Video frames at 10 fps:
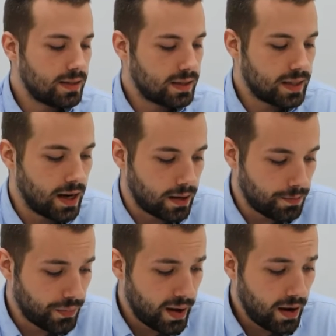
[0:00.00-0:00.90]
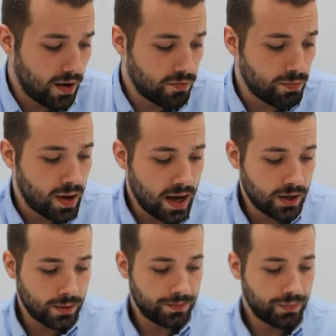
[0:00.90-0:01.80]
state of
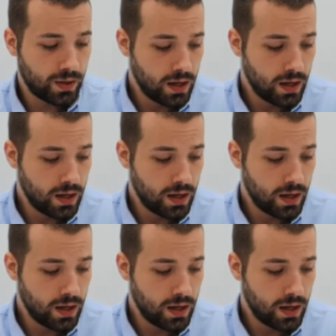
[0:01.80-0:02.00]
matter.